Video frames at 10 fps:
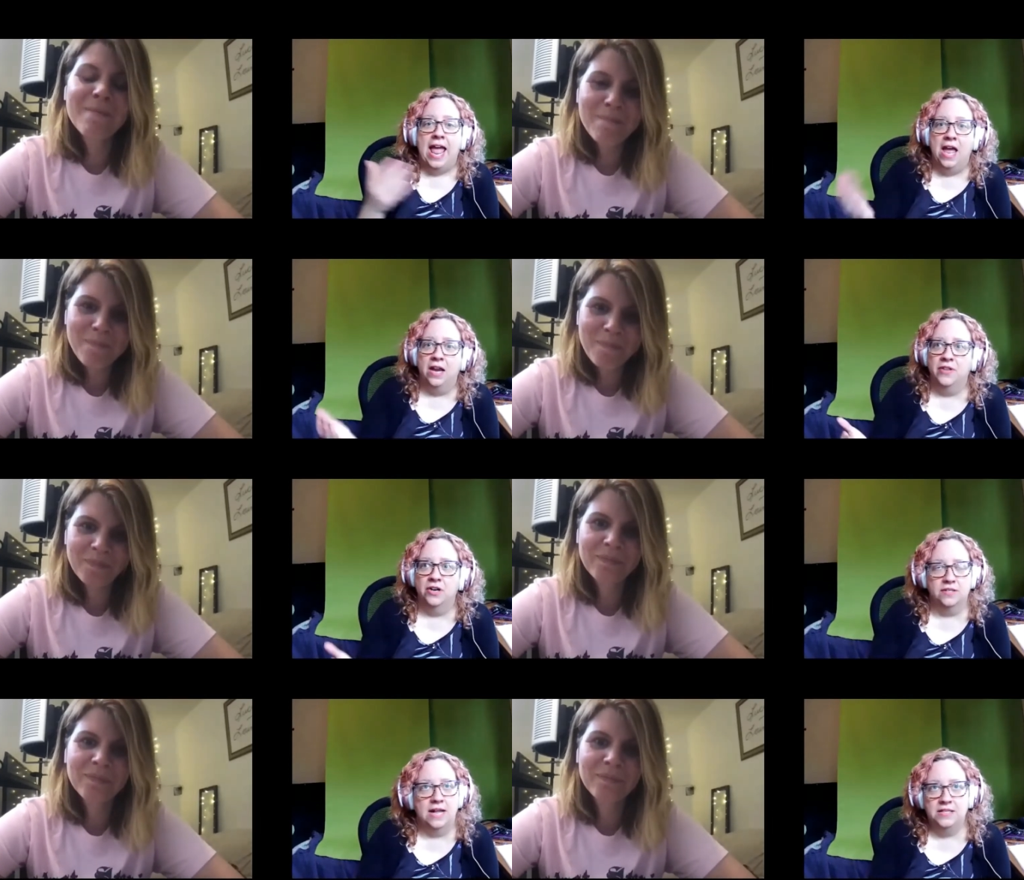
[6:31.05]
Speaker 1: And
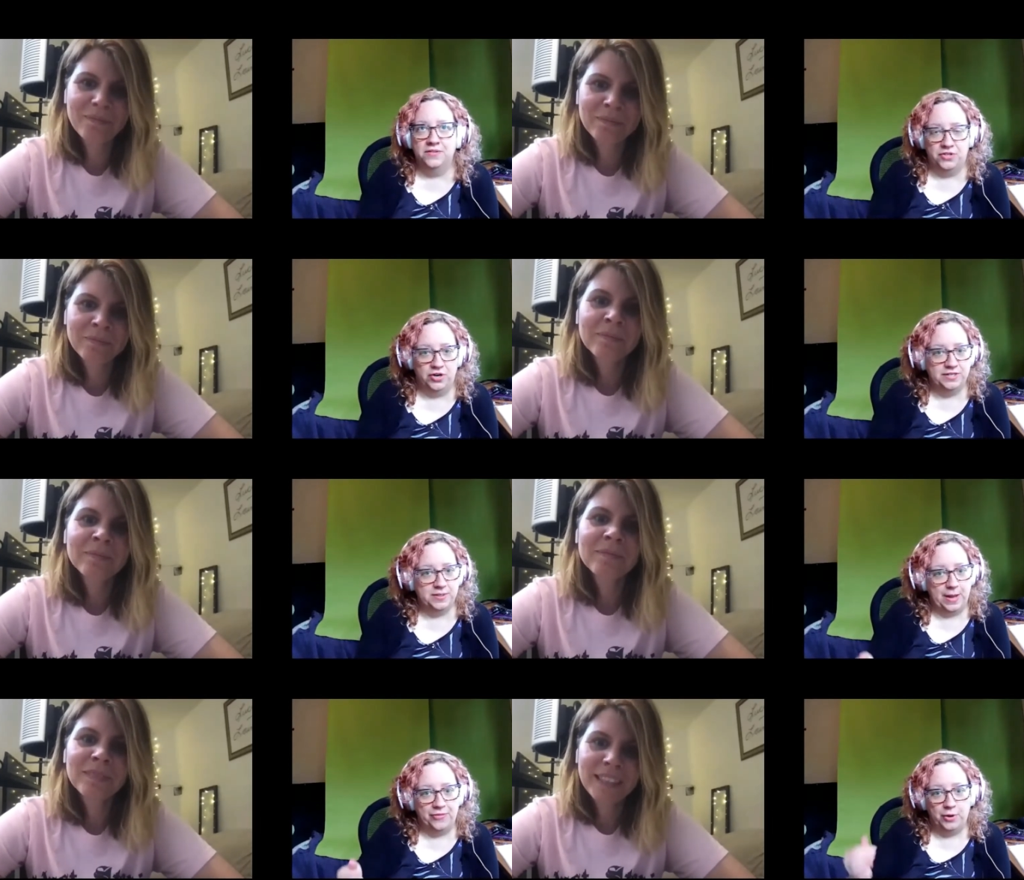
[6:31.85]
there's lots of stories
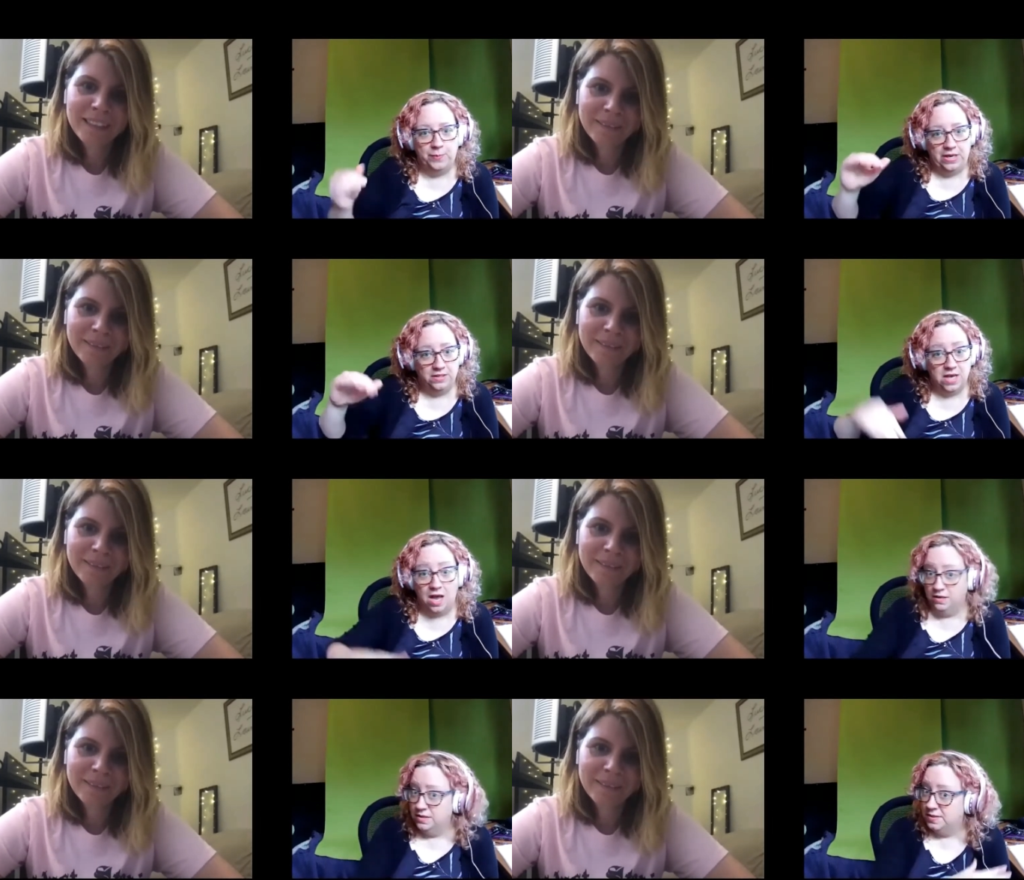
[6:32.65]
about there being
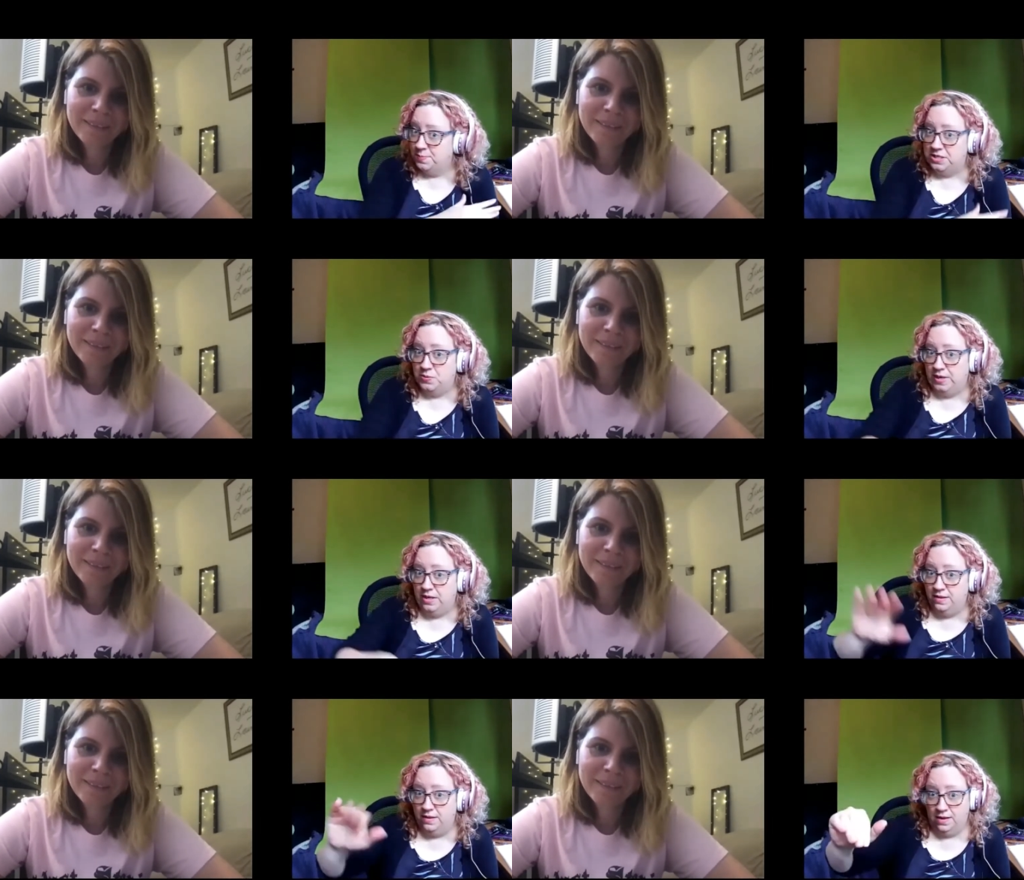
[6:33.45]
tunnels
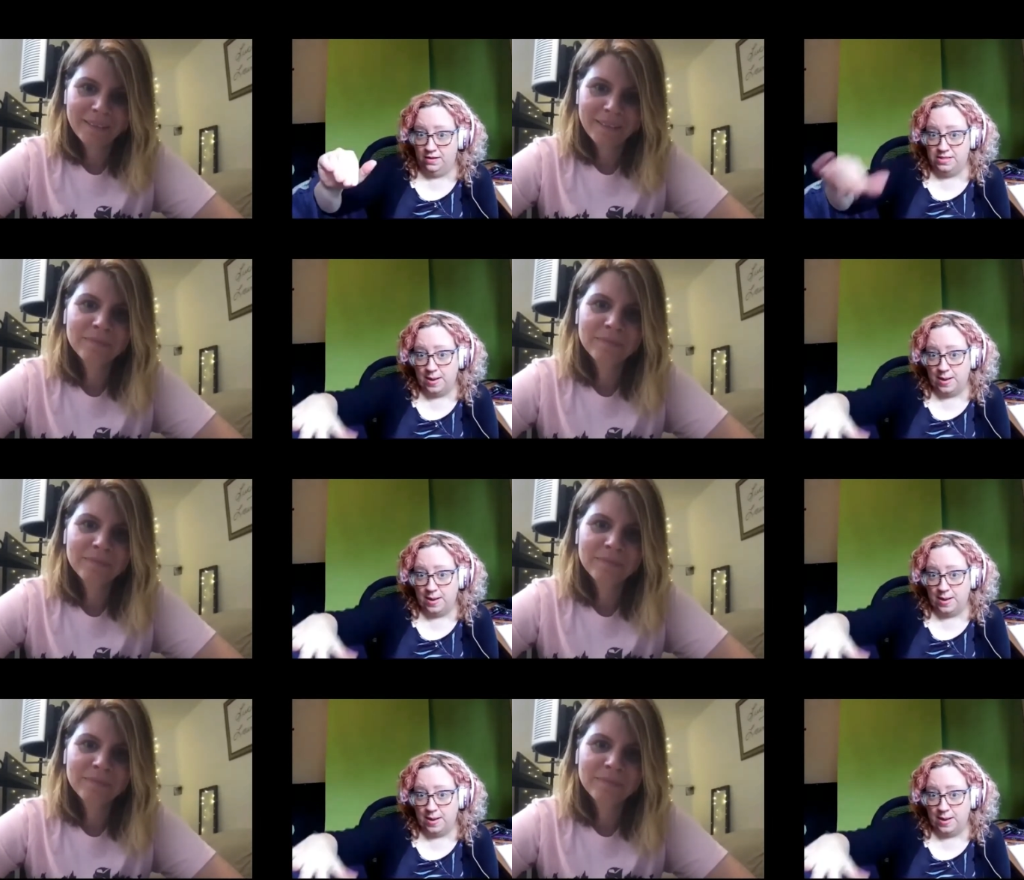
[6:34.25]
between the